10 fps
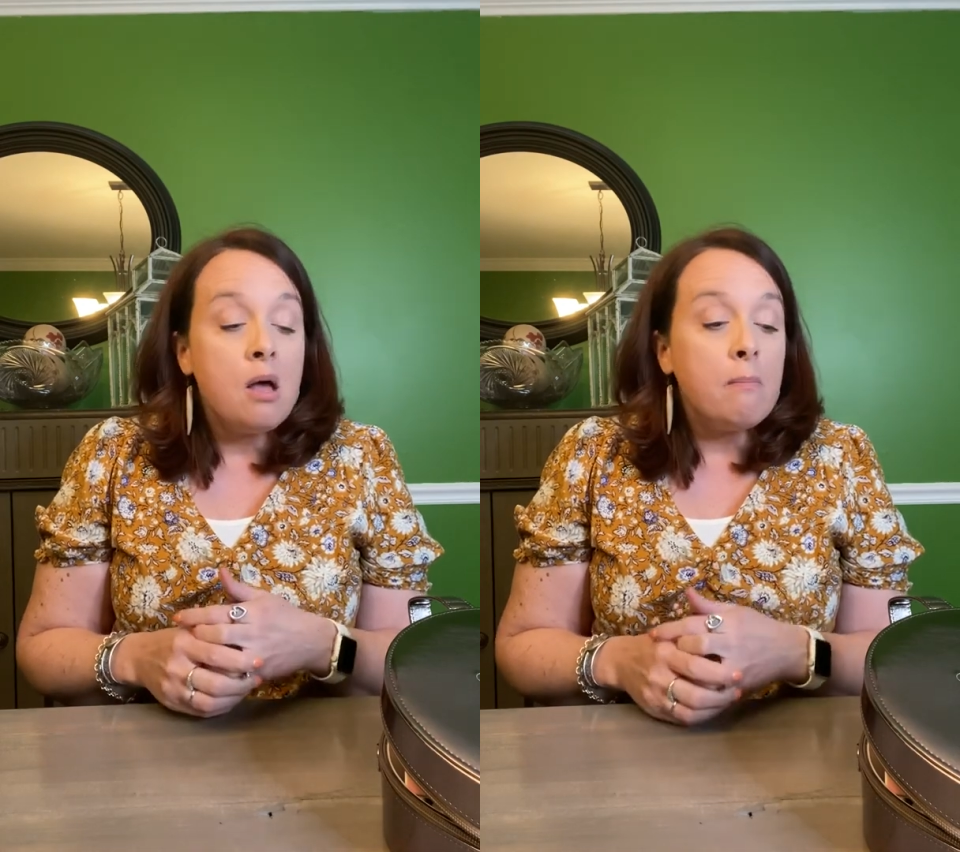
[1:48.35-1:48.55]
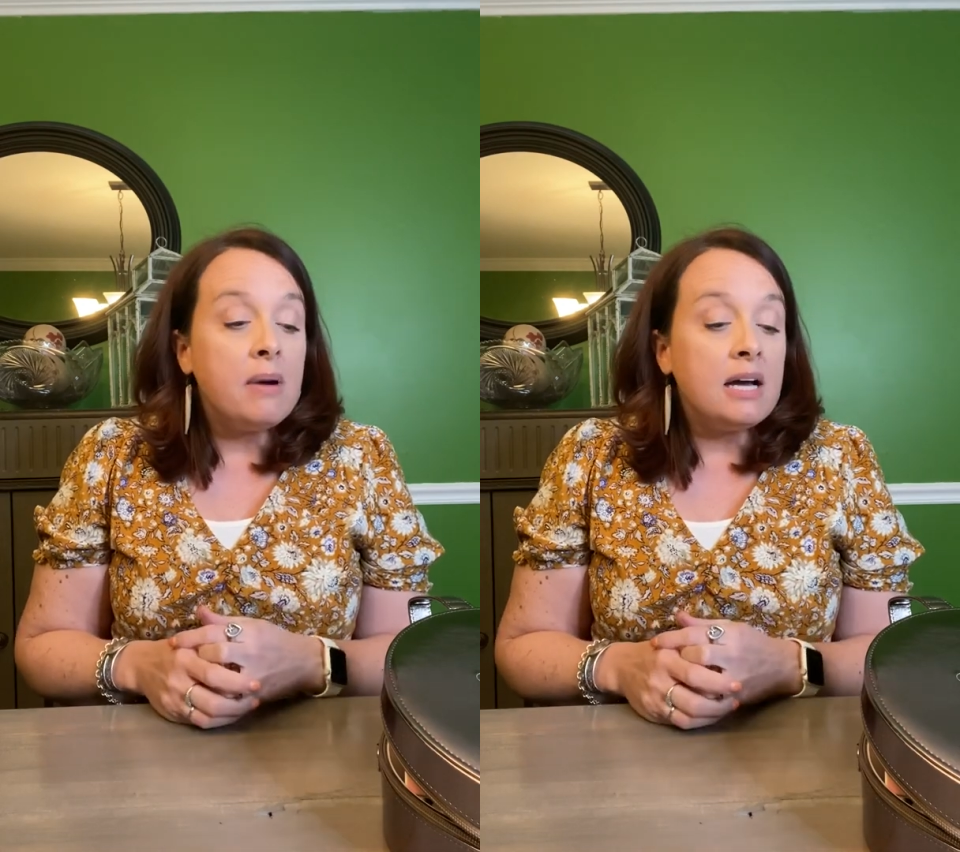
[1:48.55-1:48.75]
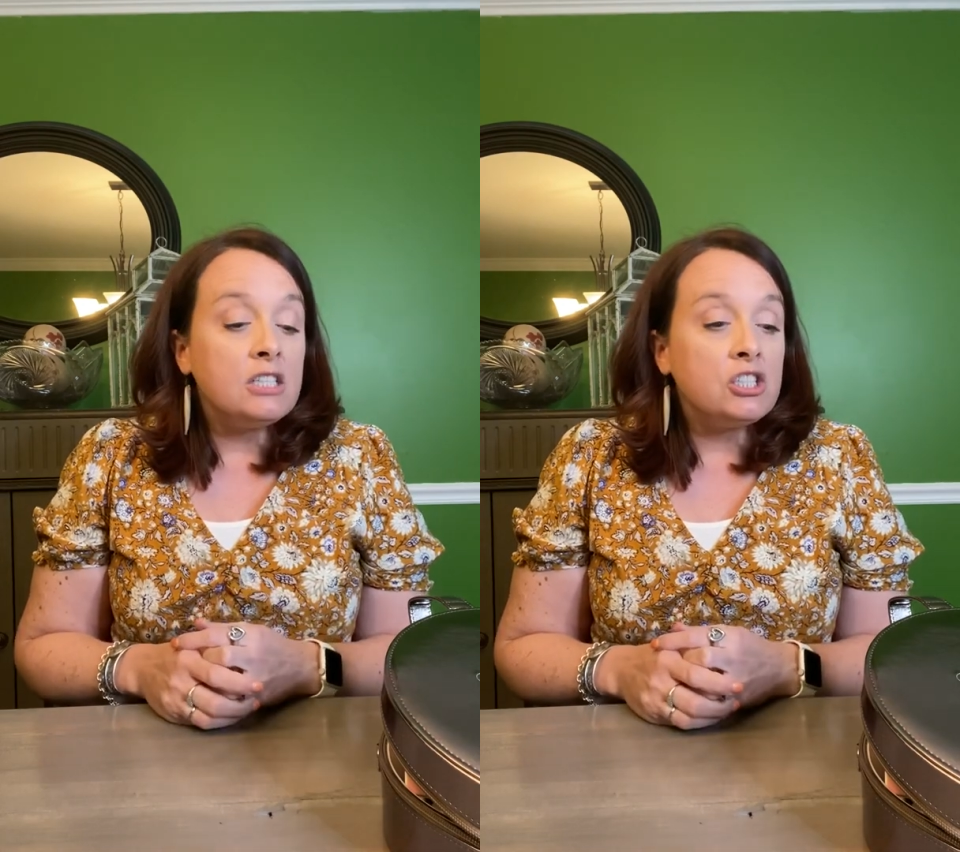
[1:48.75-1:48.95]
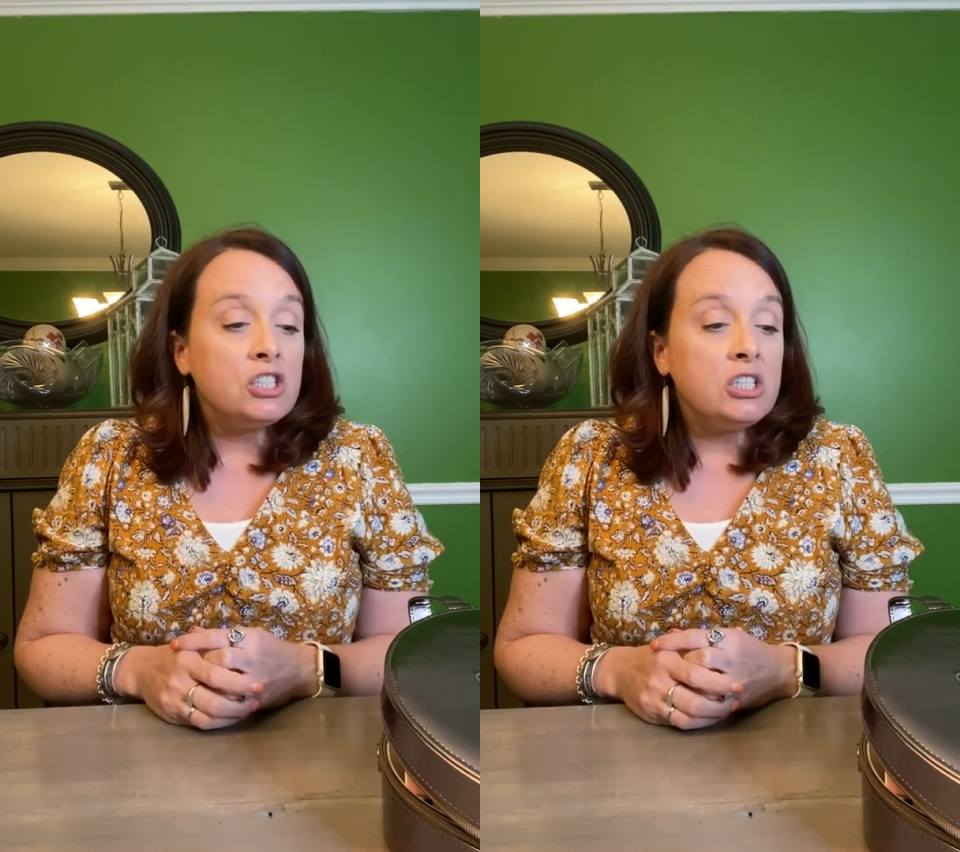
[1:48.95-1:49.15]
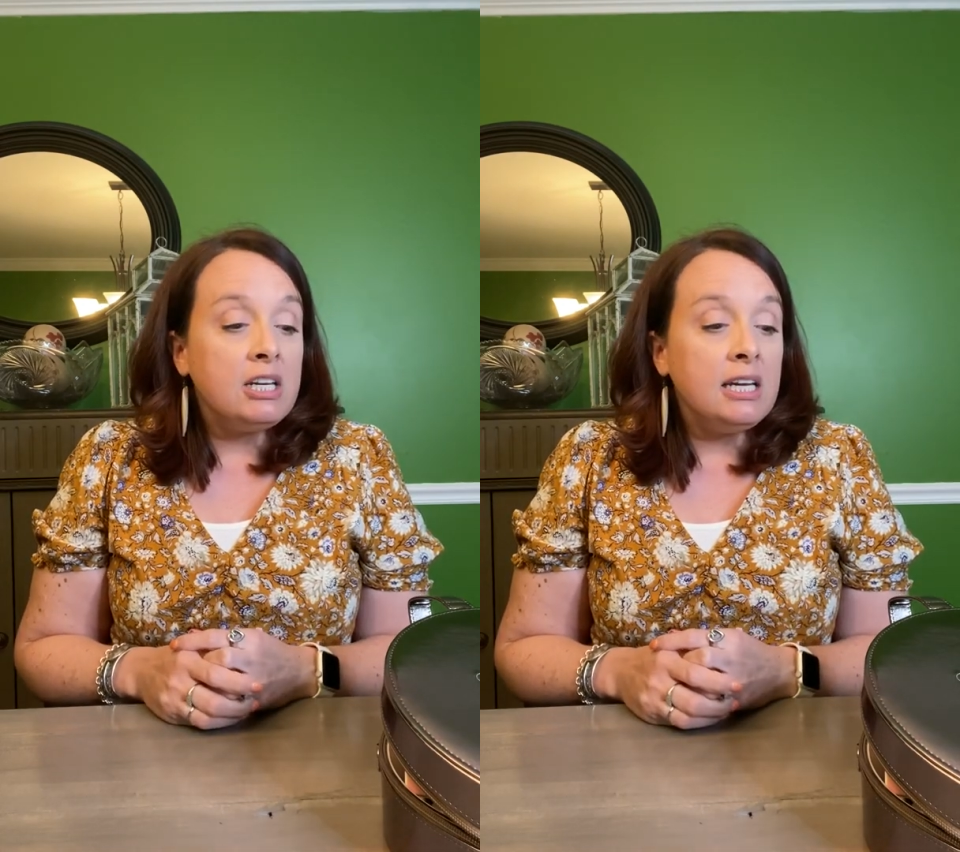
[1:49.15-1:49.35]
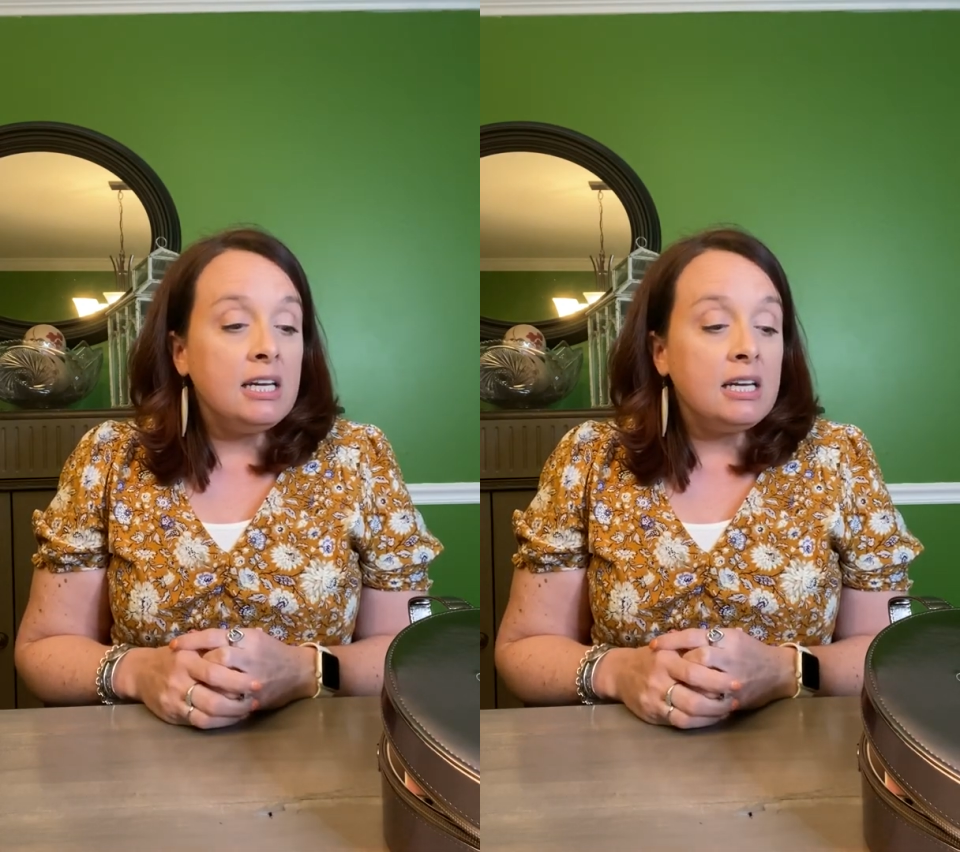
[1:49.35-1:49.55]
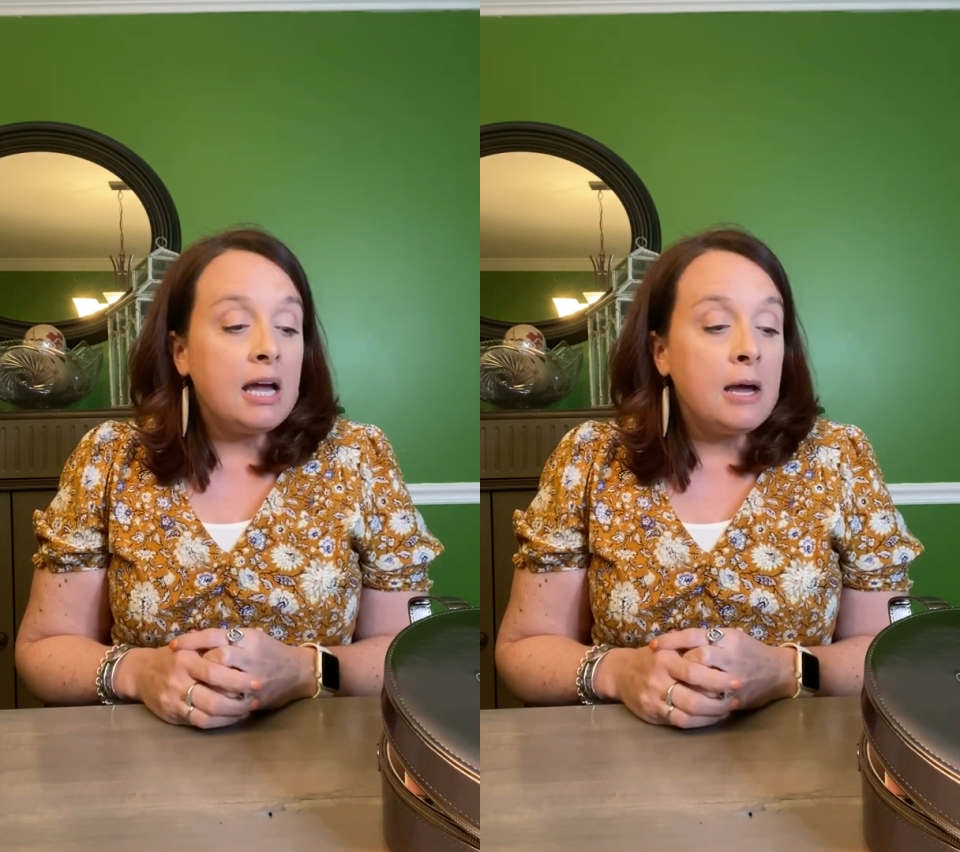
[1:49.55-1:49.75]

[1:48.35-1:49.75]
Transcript: but she